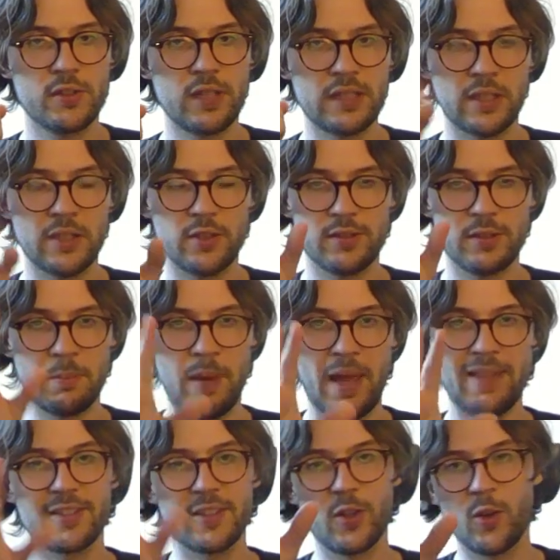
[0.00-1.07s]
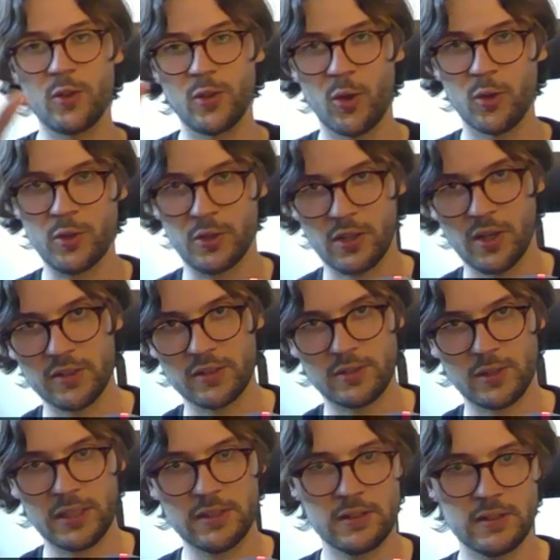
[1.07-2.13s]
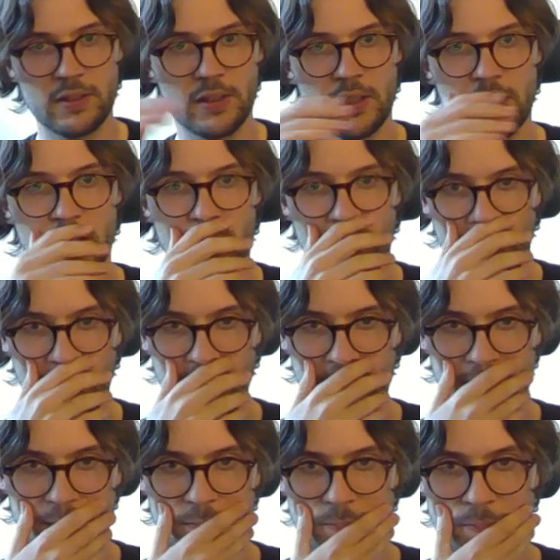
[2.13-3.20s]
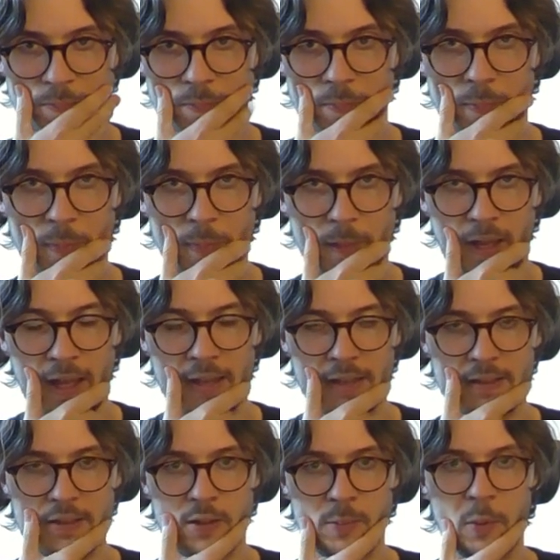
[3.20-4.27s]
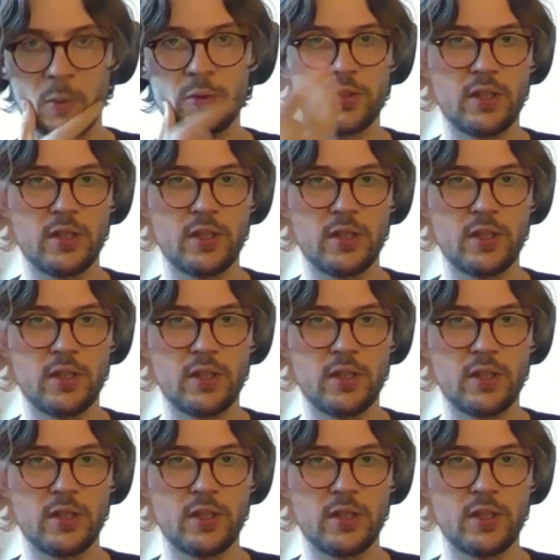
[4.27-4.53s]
that kind of depend on other cards, right? And our opponent